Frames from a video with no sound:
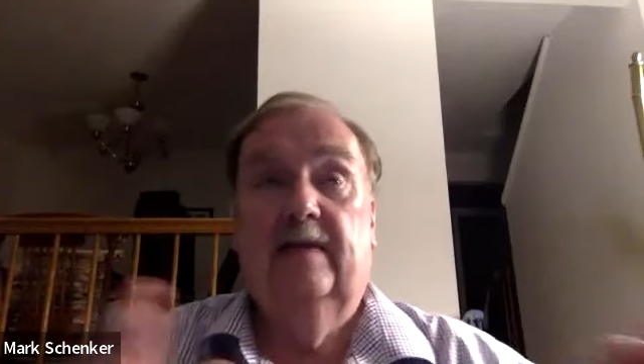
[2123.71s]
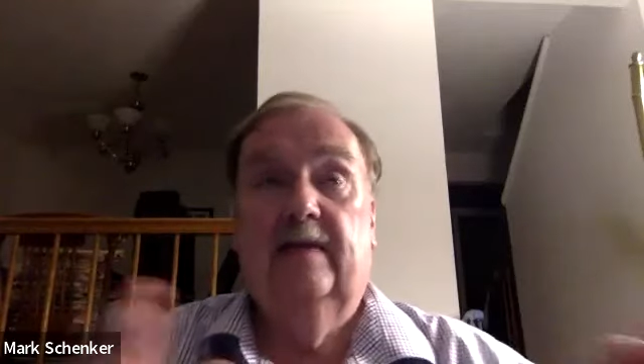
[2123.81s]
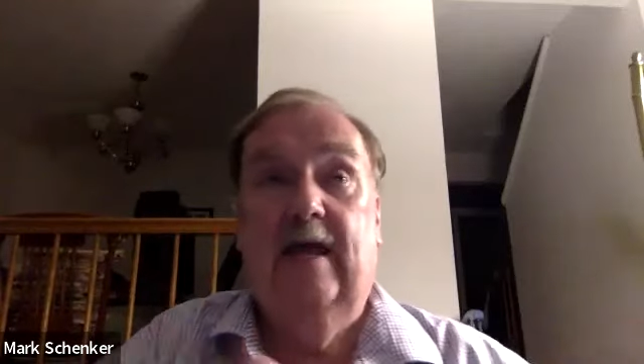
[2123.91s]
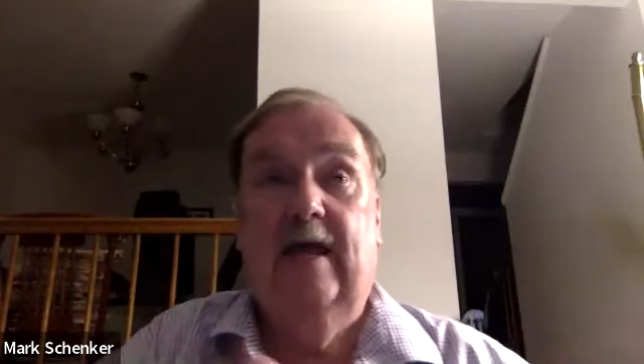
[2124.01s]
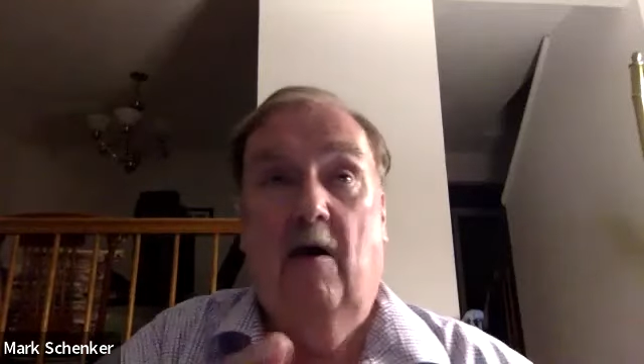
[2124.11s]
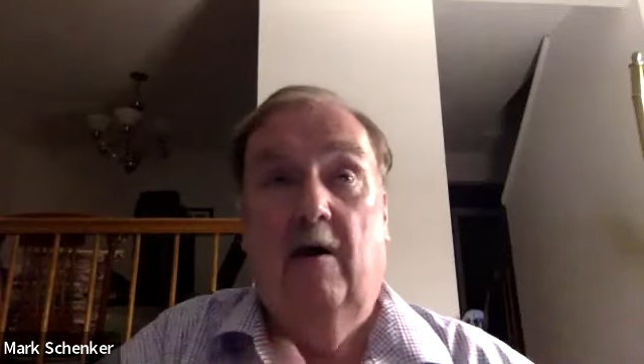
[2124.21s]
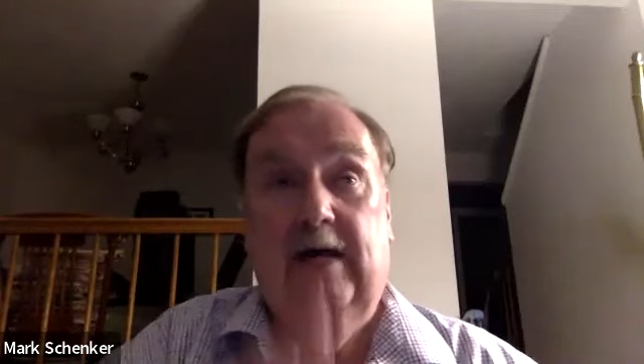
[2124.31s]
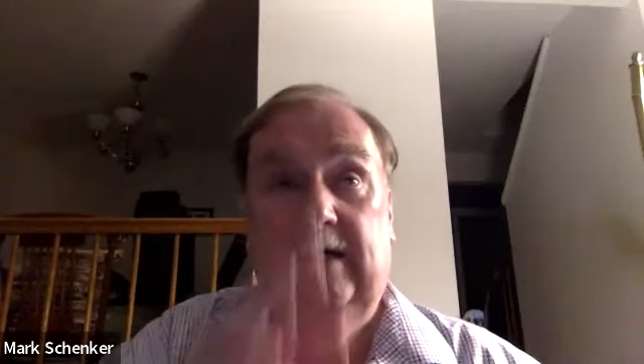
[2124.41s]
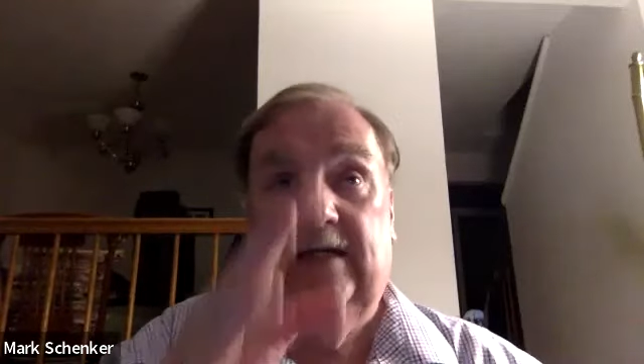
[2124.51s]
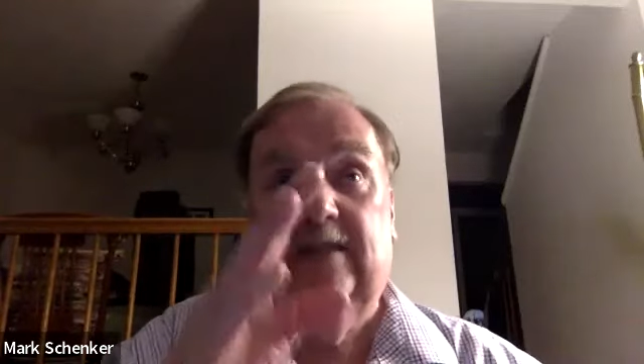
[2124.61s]
they are
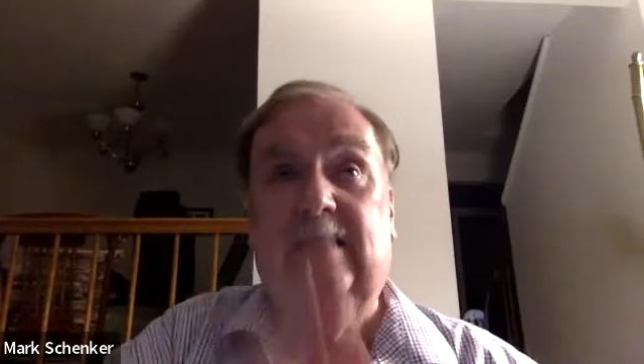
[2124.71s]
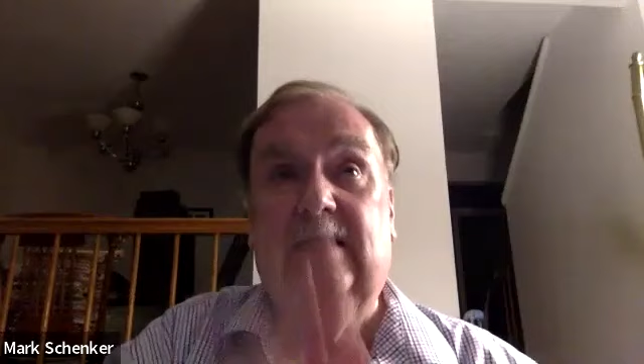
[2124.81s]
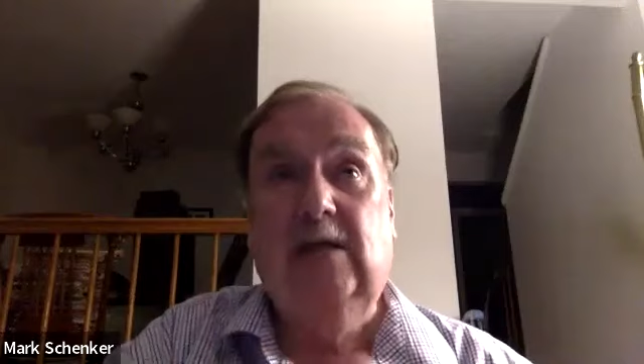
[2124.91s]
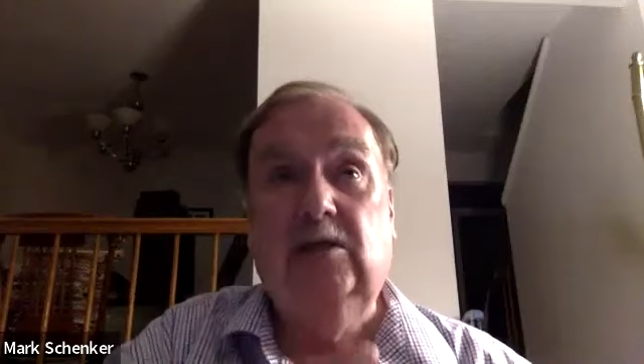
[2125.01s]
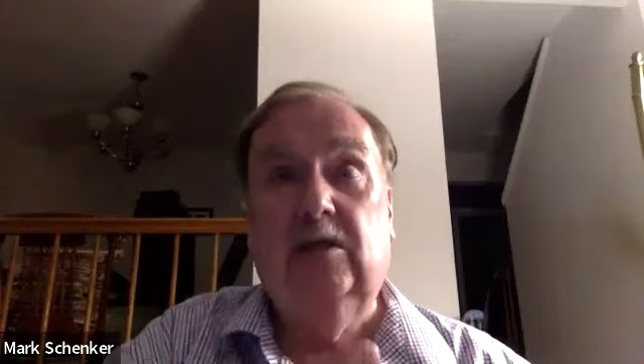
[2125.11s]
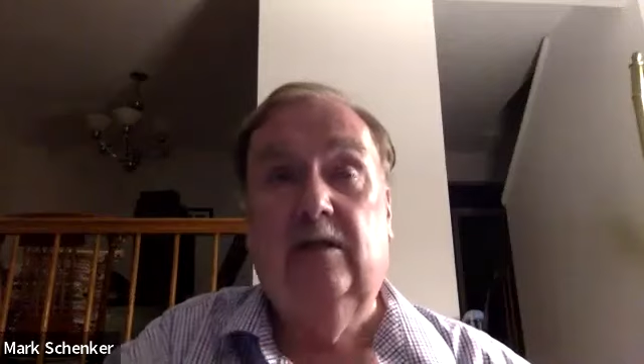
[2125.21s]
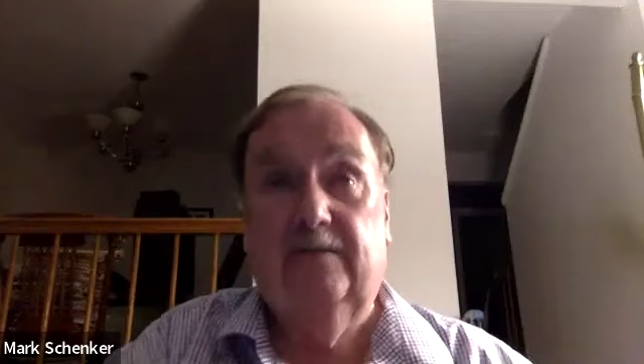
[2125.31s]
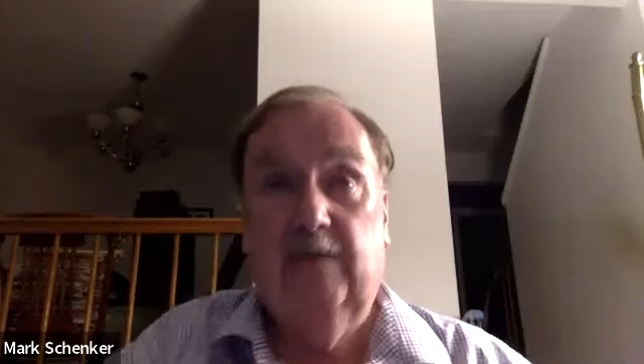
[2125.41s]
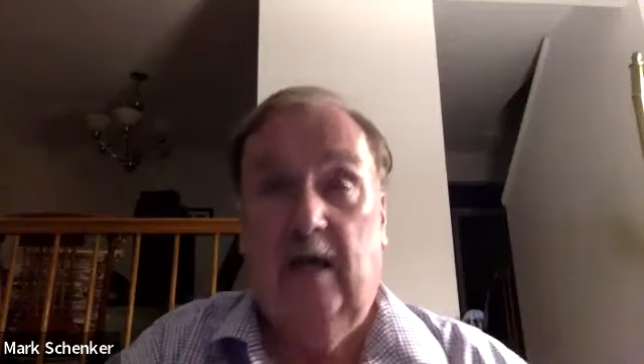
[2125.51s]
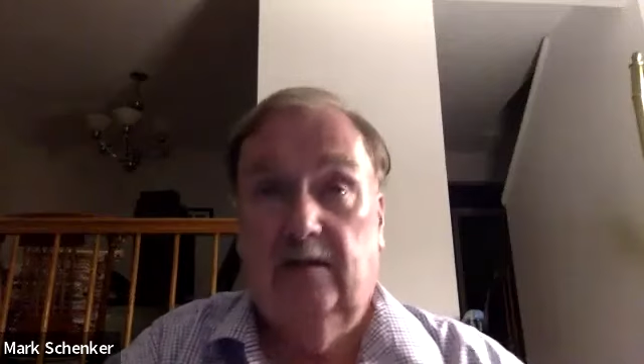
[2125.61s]
an extension
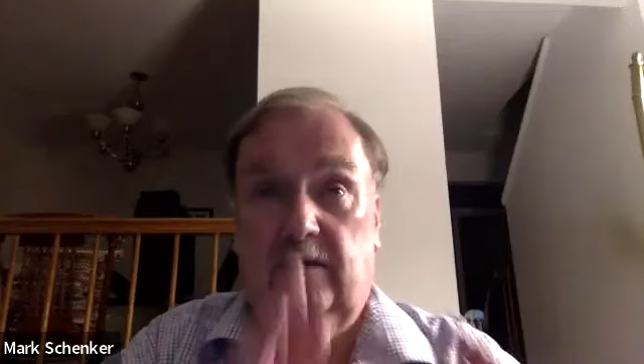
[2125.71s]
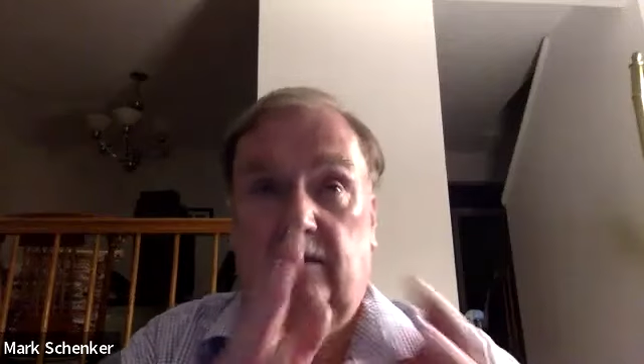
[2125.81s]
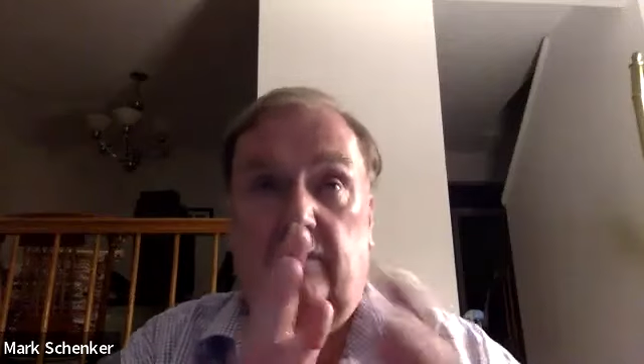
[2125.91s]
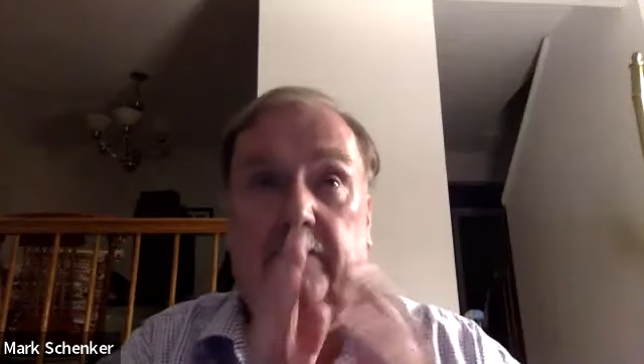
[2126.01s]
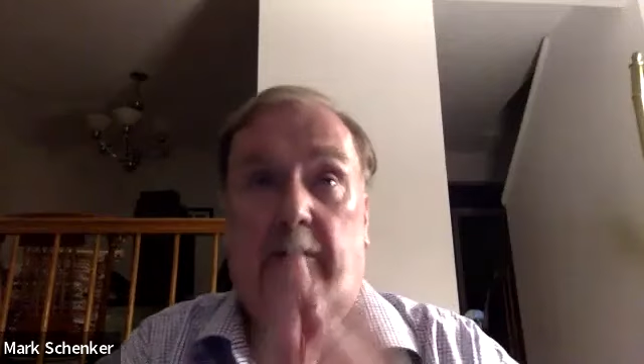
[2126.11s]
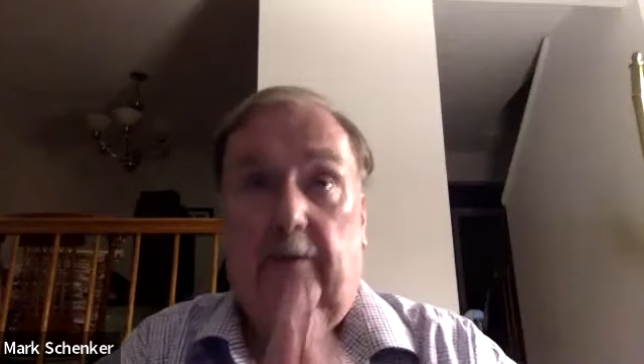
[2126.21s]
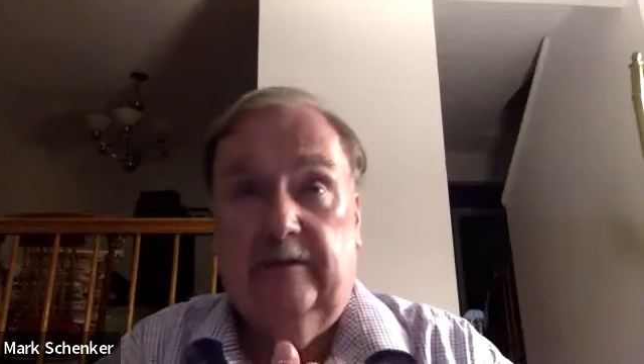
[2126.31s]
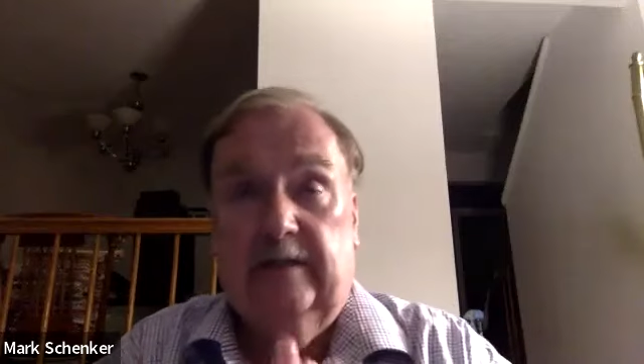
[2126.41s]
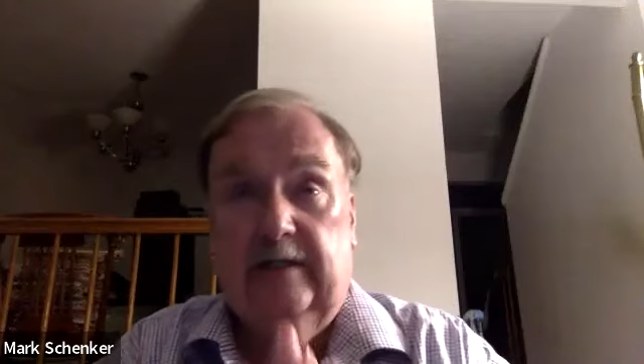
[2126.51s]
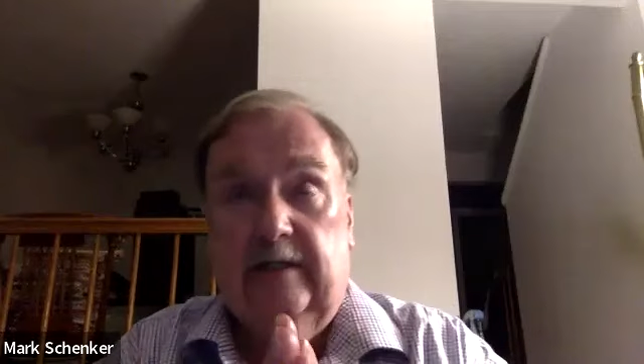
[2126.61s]
of not just a
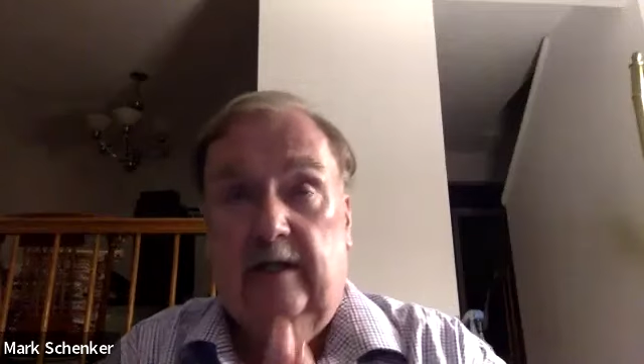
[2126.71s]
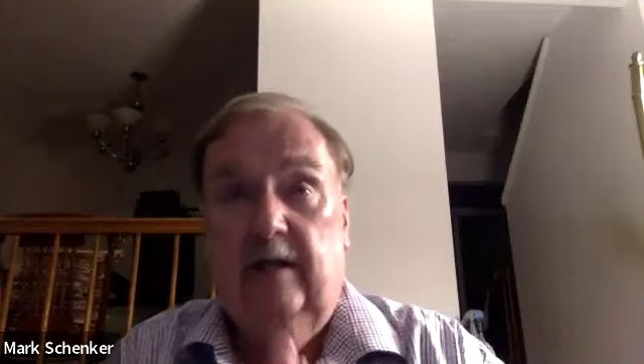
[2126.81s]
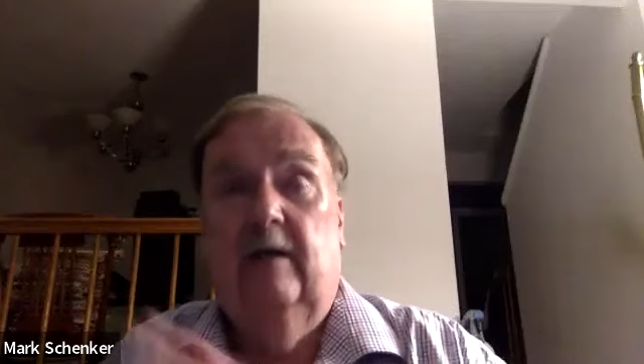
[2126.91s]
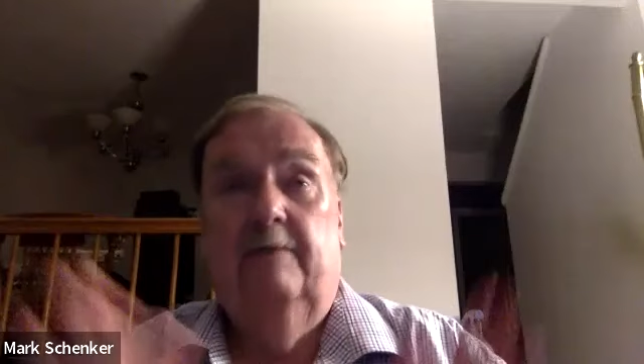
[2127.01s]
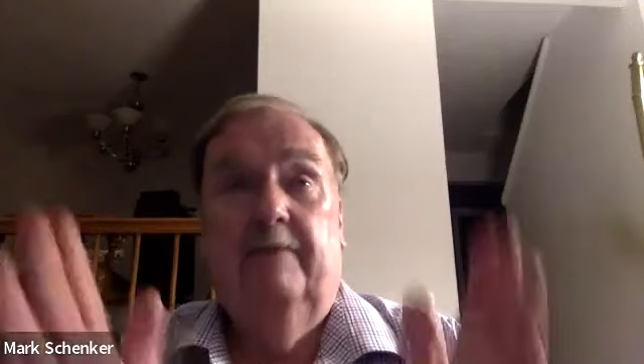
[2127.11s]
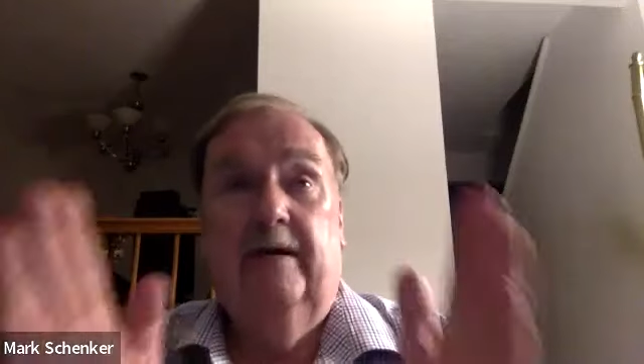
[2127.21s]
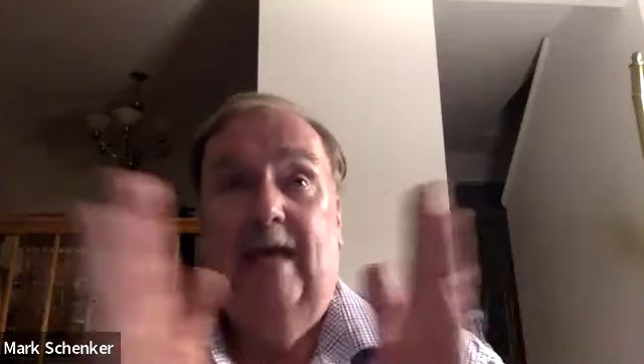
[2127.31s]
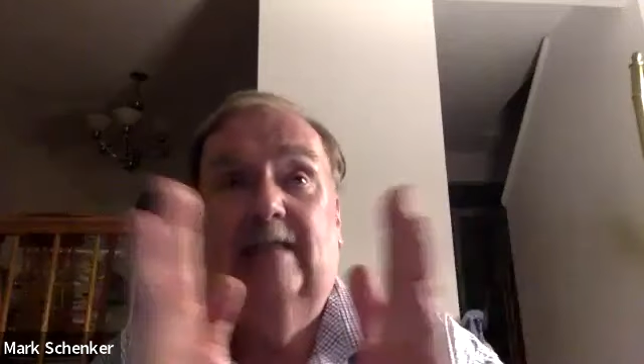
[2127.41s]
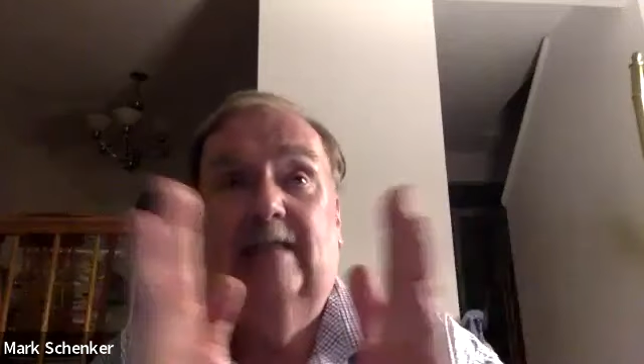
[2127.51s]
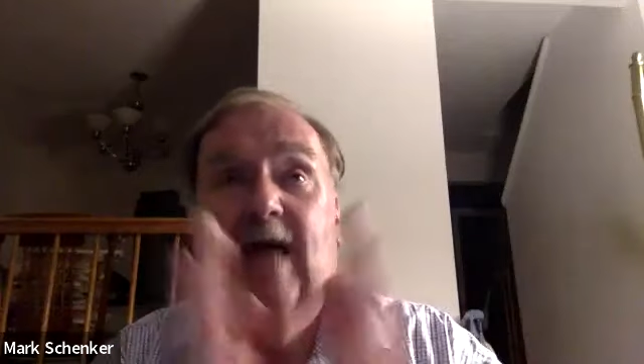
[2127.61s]
person, but
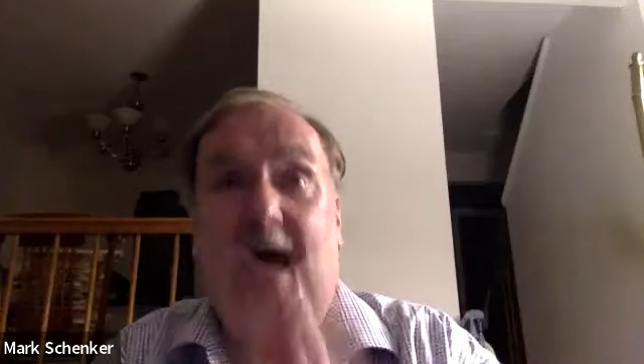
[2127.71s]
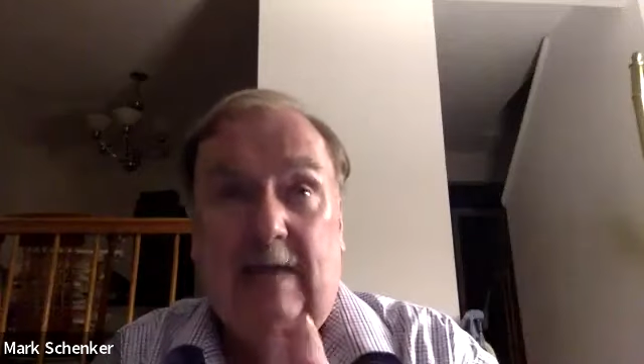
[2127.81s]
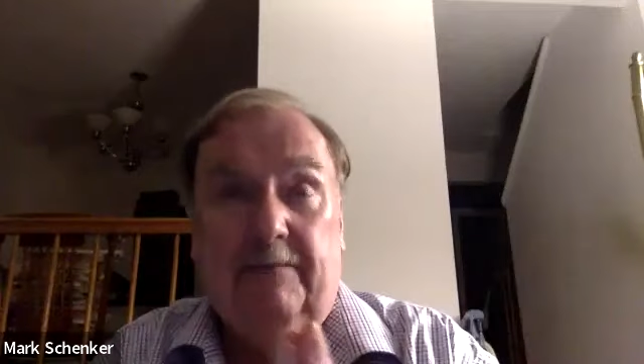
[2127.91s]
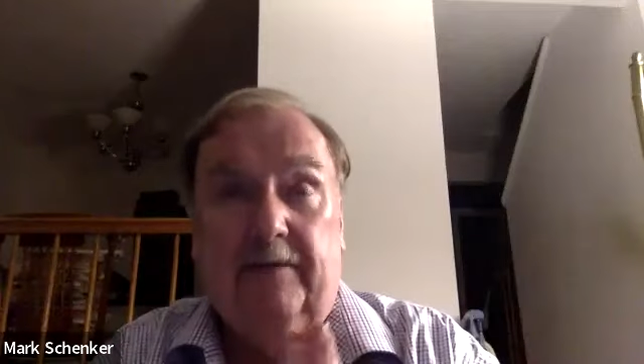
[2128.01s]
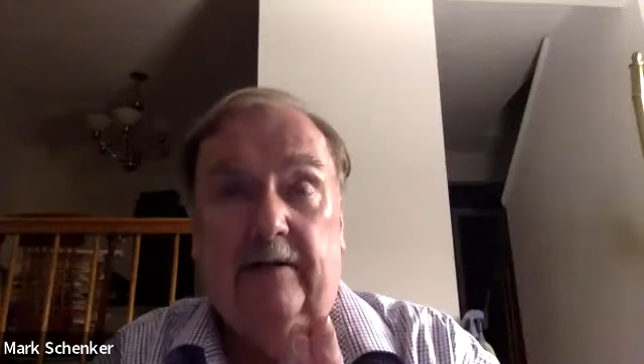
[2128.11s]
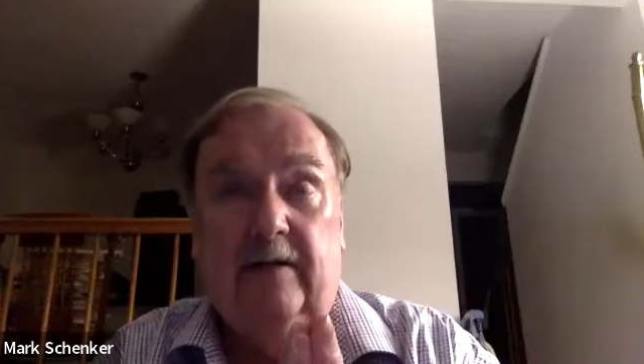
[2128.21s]
a type.